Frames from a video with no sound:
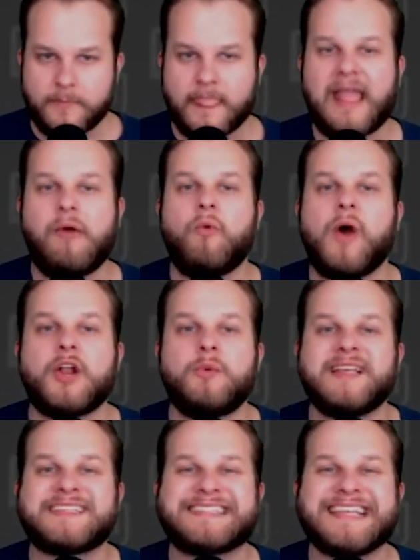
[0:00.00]
And what do
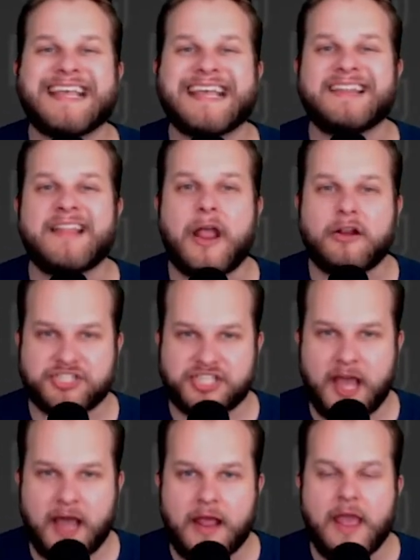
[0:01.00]
we see in there,
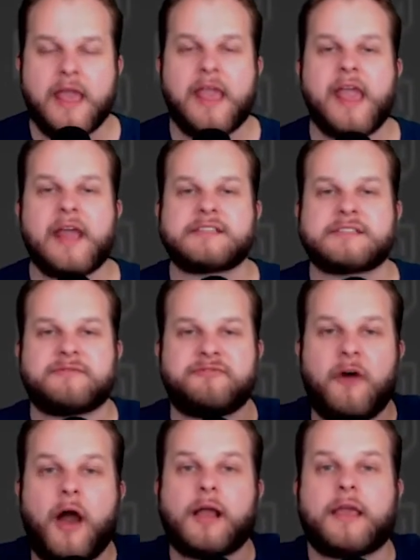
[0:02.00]
chat? It's
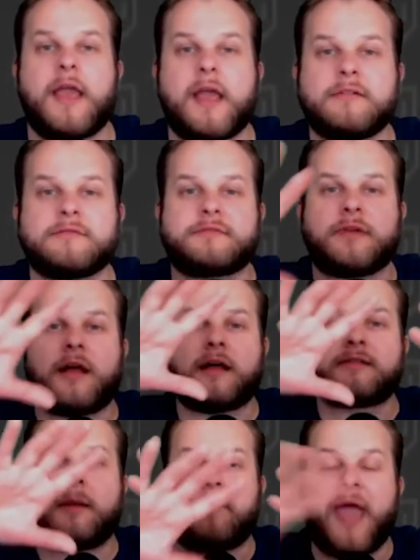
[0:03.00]
fucking
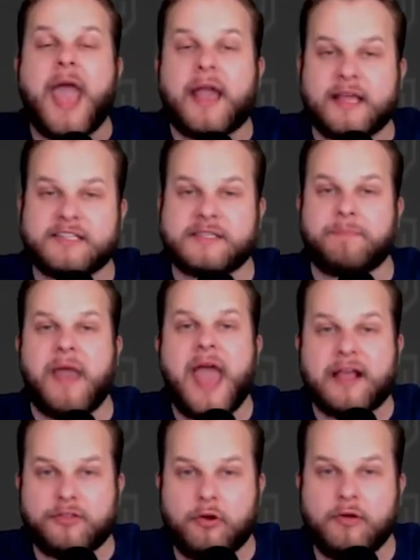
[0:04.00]
the pack. It's the
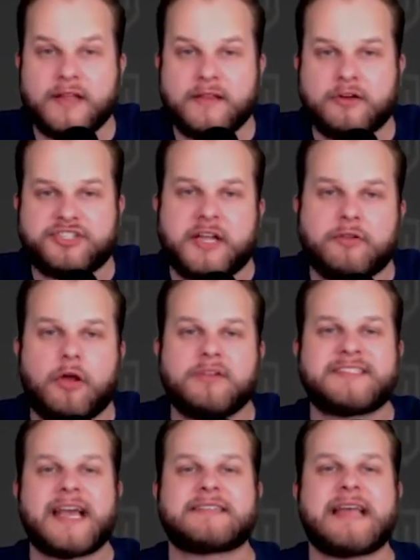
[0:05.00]
pack. They're all in there, chat. They're all
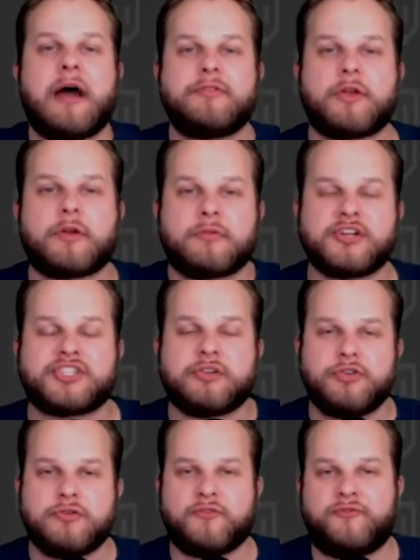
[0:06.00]
decked out in their original
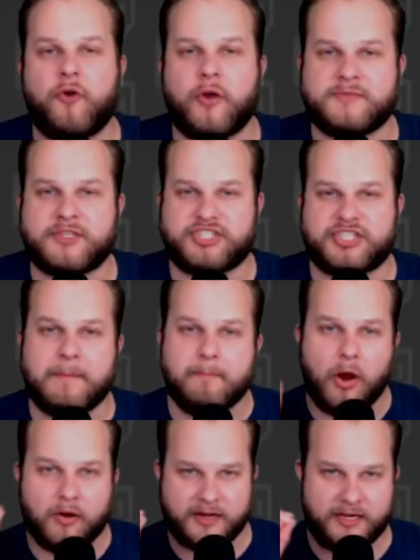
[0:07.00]
uniforms and shit.
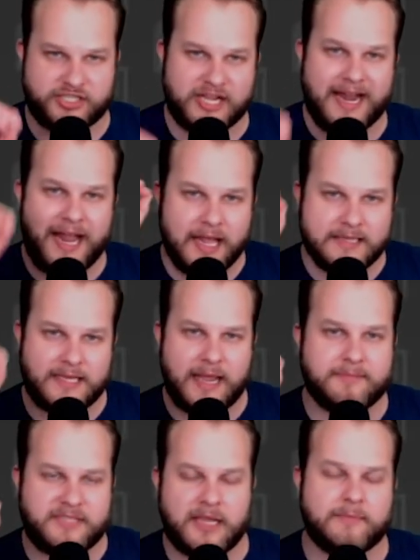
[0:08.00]
Marketing, chat.
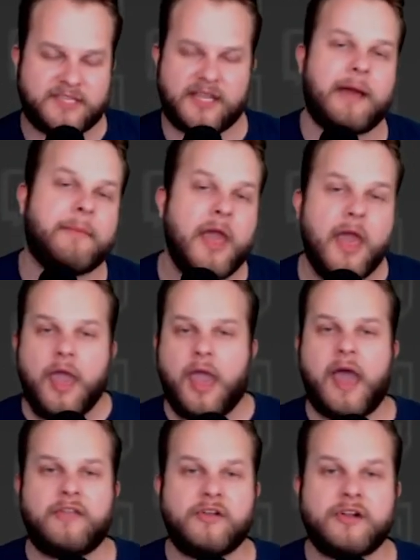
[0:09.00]
TM.
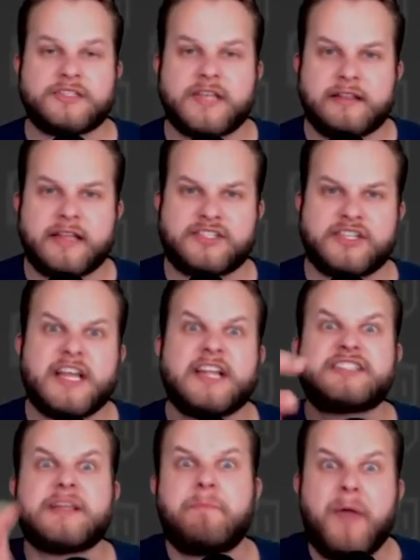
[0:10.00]
And then it's like, "Let's see,
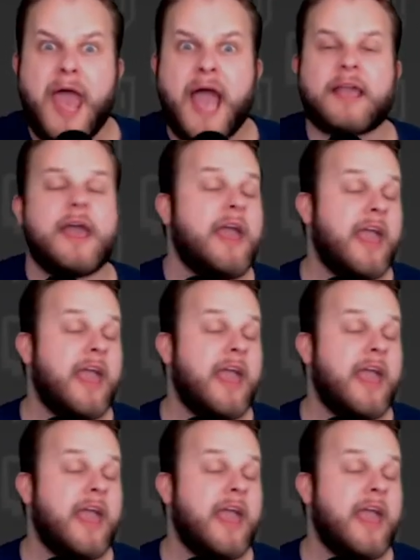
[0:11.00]
it's the pack."